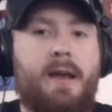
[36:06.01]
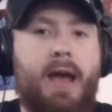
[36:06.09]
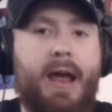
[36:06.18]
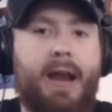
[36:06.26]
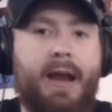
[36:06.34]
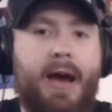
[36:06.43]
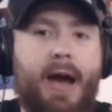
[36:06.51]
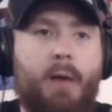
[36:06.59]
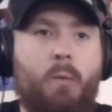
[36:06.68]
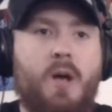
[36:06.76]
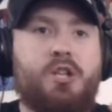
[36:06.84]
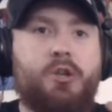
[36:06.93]
And I
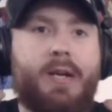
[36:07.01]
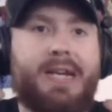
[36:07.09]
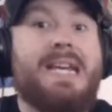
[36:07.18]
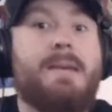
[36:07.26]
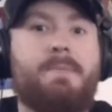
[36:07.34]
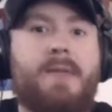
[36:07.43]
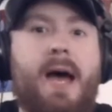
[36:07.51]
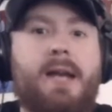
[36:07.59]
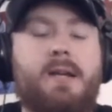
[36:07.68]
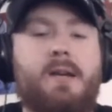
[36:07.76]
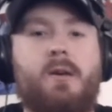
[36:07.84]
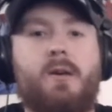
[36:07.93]
want you to keep that.
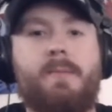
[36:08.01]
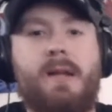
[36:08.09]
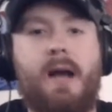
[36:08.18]
You know what I mean?